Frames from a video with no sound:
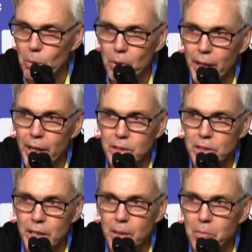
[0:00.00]
really
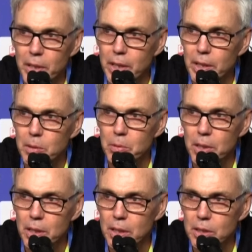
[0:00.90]
hasn't hit me yet, to
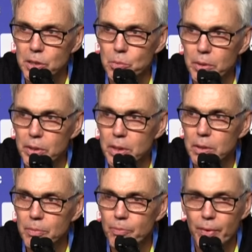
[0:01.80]
be honest with
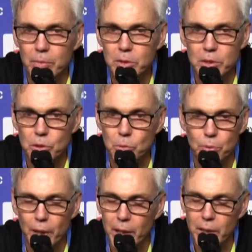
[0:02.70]
you. I'm just so
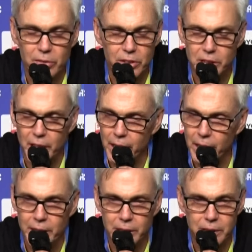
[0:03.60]
proud of these
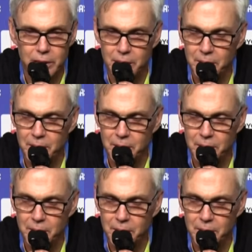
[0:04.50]
guys.